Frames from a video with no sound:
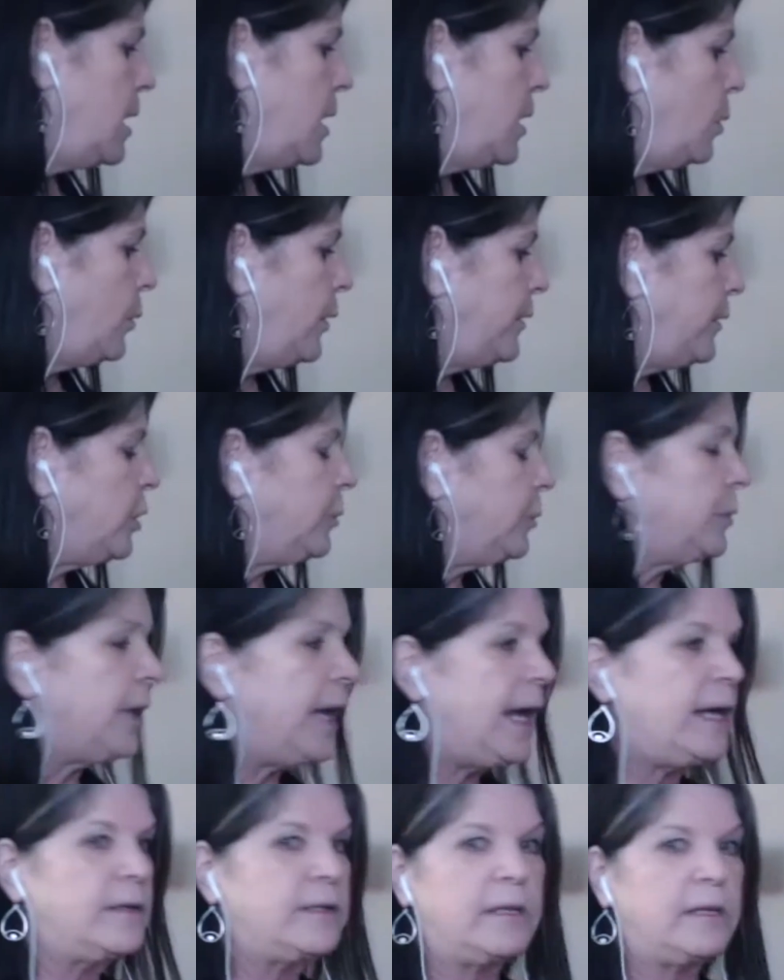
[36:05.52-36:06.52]
with your
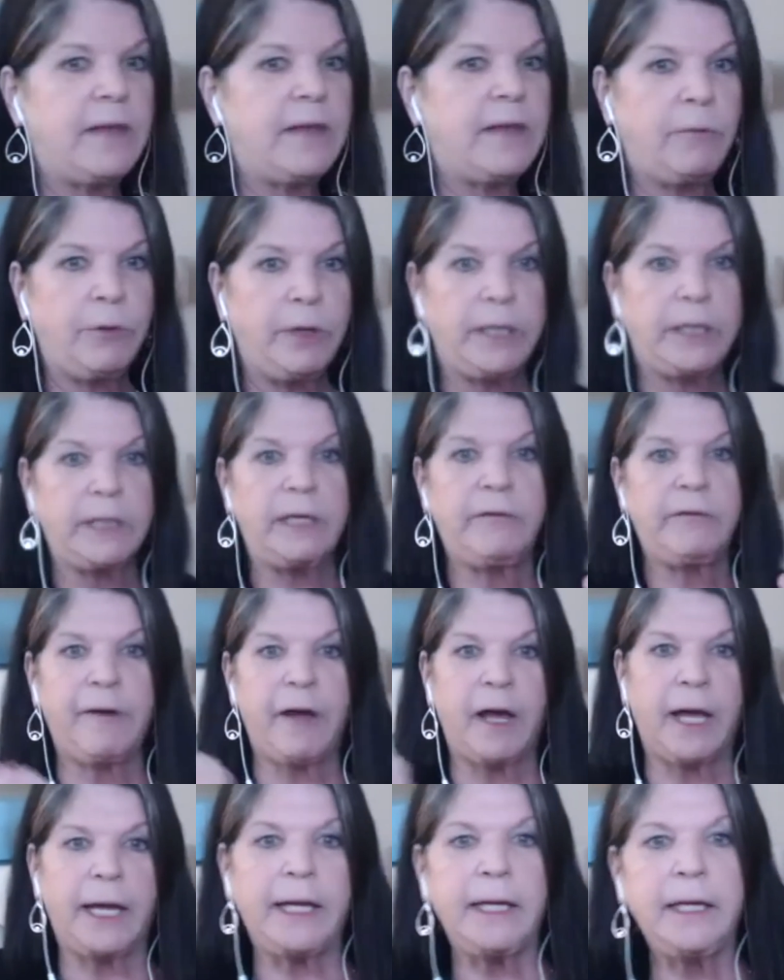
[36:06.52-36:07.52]
players, if they really
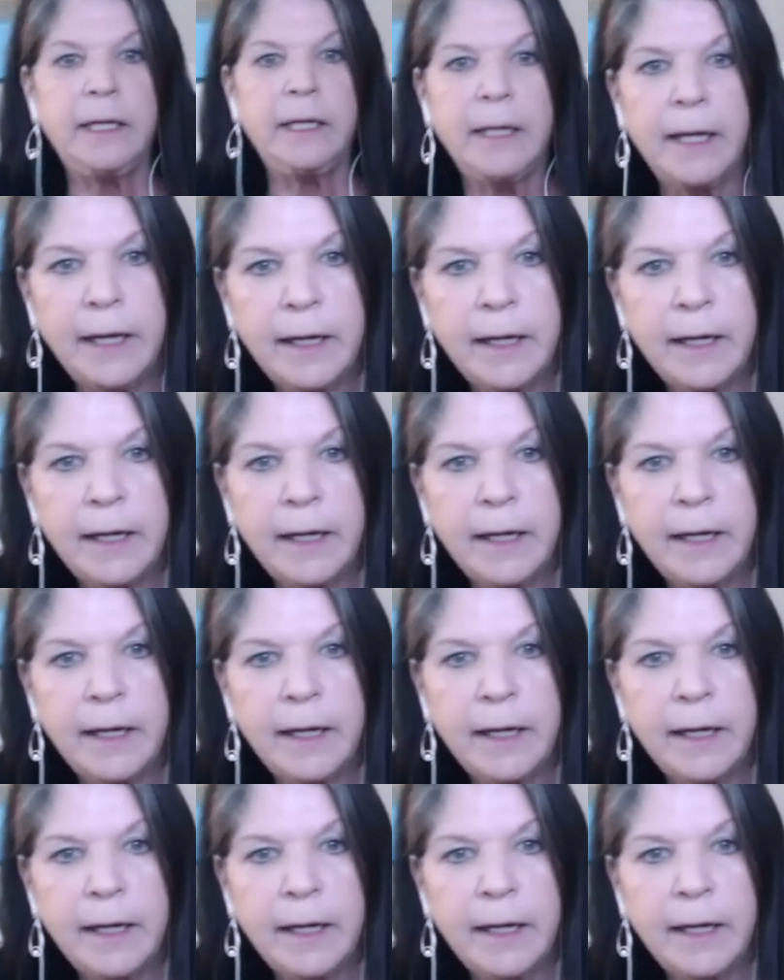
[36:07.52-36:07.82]
find,